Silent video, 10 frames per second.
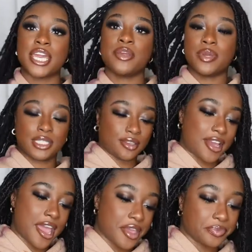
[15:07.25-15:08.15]
Anyways,
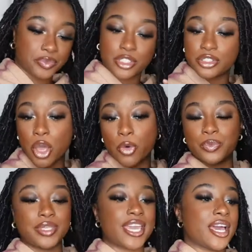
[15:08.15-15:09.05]
okay,
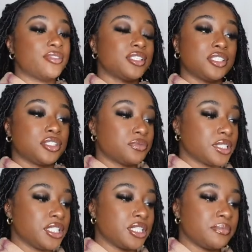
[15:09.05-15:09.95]
so yeah, this is a
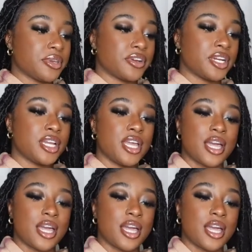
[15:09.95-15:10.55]
really good mirror.